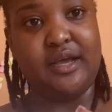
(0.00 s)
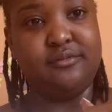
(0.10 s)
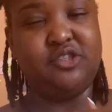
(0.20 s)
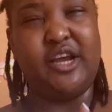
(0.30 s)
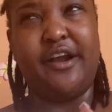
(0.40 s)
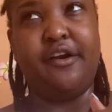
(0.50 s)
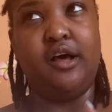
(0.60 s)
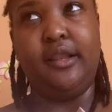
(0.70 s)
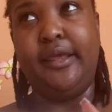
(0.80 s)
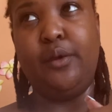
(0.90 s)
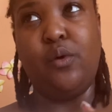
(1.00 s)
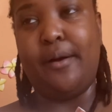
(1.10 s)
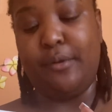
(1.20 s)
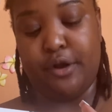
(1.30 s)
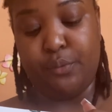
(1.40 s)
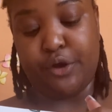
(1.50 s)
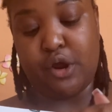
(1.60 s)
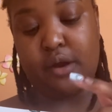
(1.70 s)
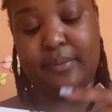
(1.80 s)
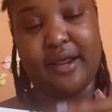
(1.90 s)
generally what I'm gonna work
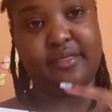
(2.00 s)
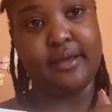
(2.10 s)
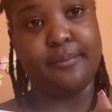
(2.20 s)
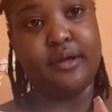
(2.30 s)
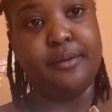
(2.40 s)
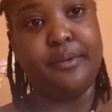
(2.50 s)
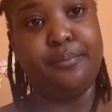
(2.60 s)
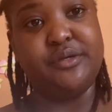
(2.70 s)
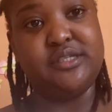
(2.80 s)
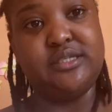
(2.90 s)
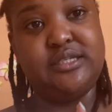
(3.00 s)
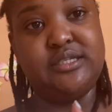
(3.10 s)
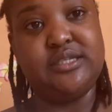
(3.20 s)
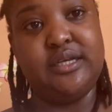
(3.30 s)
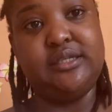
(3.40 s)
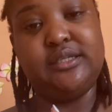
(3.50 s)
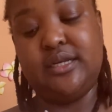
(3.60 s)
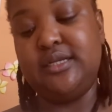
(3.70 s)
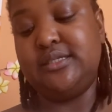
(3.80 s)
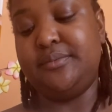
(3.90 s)
on, but I think I'm gonna be pretty detailed in
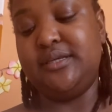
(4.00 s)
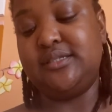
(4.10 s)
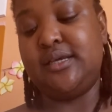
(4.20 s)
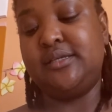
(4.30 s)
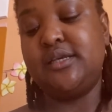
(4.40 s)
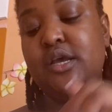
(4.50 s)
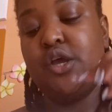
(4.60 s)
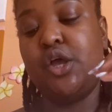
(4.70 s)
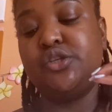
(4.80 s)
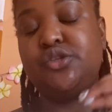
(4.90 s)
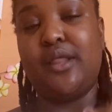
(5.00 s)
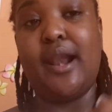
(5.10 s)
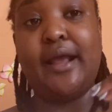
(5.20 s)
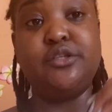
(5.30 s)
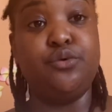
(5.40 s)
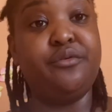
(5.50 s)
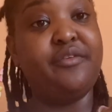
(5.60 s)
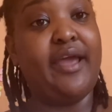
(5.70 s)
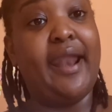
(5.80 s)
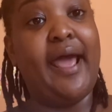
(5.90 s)
these places so that I don't
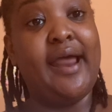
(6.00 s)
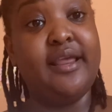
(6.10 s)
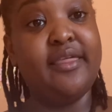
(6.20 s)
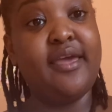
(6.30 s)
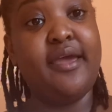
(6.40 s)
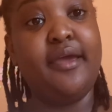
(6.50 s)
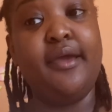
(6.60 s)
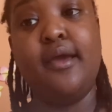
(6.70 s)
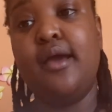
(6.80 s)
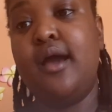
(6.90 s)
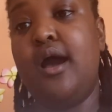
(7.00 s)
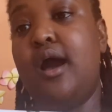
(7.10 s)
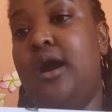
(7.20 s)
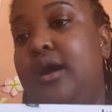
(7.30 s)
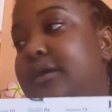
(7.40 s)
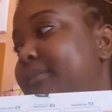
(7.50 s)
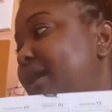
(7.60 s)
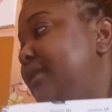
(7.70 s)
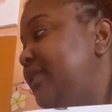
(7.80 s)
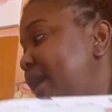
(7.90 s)
forget anything.
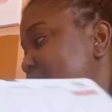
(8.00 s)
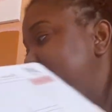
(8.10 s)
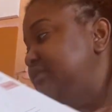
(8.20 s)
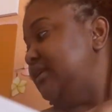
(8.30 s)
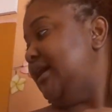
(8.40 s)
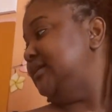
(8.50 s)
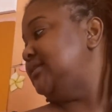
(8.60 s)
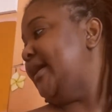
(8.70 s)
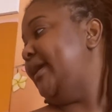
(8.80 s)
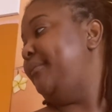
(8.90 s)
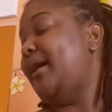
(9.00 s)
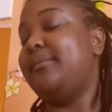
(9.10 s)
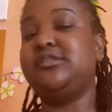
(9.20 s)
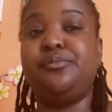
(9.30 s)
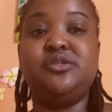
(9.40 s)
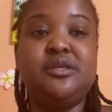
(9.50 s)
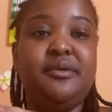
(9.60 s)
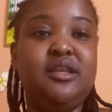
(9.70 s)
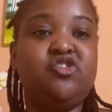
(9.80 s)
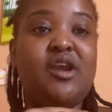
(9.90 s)
And then after that, I'm supposed to
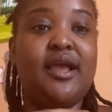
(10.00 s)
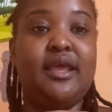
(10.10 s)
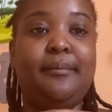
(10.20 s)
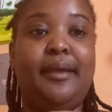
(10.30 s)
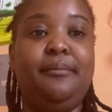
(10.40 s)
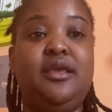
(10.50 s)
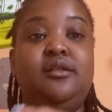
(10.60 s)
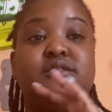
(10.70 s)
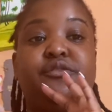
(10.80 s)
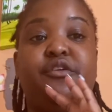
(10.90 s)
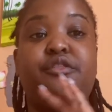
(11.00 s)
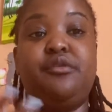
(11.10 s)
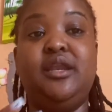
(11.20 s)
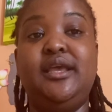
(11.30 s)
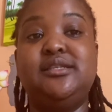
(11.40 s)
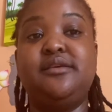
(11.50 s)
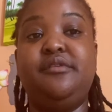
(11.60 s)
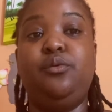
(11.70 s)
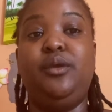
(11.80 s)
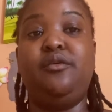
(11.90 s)
be tracking my meals for 3 days of
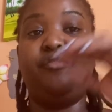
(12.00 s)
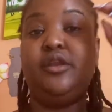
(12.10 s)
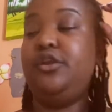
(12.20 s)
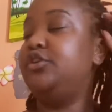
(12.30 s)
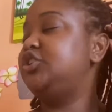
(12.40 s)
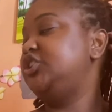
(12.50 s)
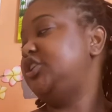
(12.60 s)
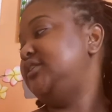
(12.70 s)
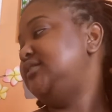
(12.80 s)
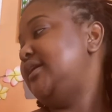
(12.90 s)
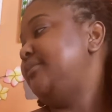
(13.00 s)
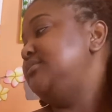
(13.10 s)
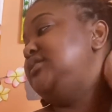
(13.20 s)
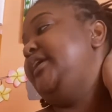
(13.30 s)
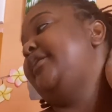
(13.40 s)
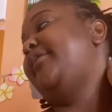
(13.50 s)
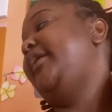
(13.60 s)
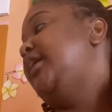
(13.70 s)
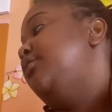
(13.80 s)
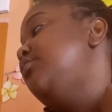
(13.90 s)
the week for the nutritionist that I'm seeing right
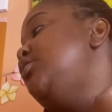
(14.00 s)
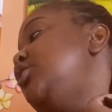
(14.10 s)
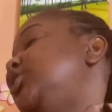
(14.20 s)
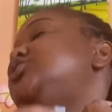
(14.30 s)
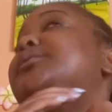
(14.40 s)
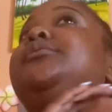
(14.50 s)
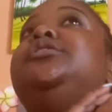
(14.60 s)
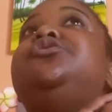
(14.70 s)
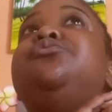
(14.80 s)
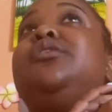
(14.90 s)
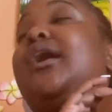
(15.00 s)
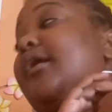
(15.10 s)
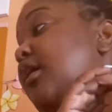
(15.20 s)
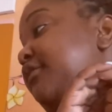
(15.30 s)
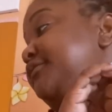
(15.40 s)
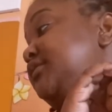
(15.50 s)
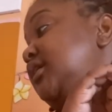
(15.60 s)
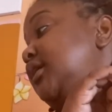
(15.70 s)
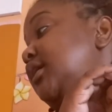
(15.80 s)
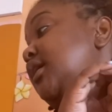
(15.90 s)
now. So I'm gonna do that
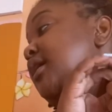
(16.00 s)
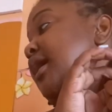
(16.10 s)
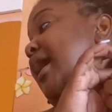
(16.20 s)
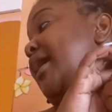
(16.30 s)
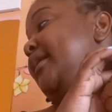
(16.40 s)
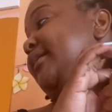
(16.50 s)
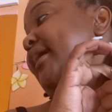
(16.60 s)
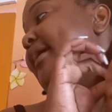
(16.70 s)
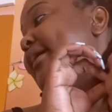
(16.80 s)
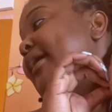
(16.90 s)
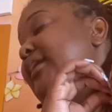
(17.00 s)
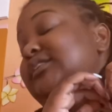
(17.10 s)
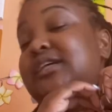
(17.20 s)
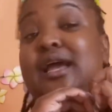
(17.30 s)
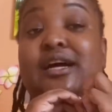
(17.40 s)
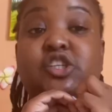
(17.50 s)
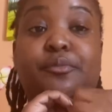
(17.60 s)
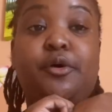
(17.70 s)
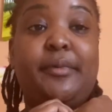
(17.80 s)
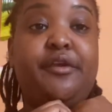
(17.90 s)
after. And then I need to catch up
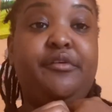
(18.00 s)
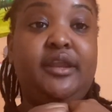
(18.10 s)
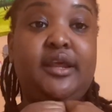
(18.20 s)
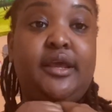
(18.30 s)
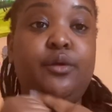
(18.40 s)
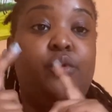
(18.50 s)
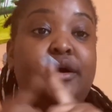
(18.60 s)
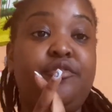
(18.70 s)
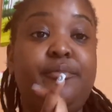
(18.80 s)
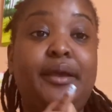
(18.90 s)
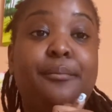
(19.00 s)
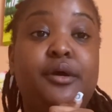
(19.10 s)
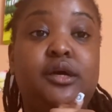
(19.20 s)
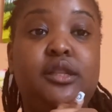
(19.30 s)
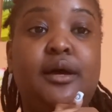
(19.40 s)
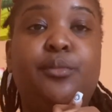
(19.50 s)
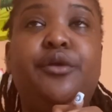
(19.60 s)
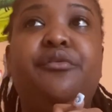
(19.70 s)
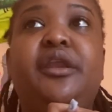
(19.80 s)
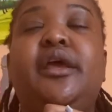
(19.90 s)
on my reading. One for my book club, we're
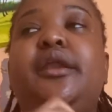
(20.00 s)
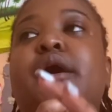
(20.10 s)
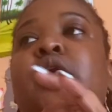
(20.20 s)
reading.